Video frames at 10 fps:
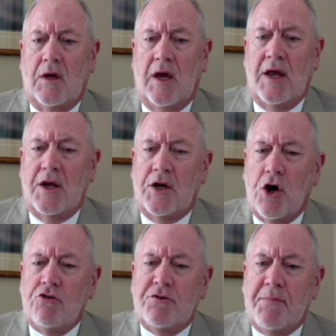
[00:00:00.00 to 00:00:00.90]
And it
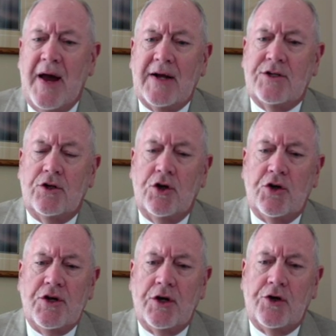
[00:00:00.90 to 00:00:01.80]
goes back to
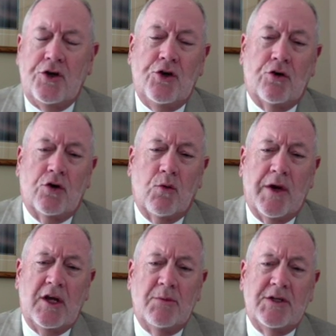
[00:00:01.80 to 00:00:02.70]
looking at your
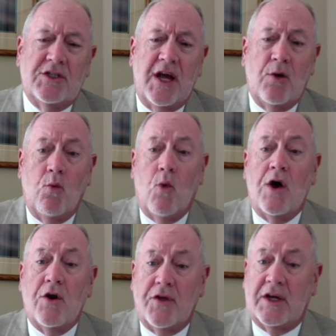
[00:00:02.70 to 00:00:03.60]
curriculum and saying,
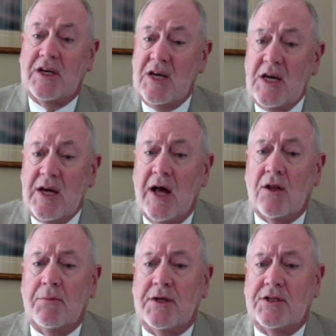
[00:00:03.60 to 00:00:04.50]
what are the key
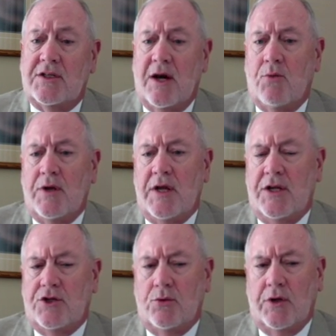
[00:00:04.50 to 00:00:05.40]
elements that we
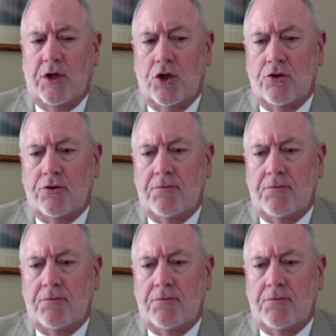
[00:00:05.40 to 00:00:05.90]
need to include?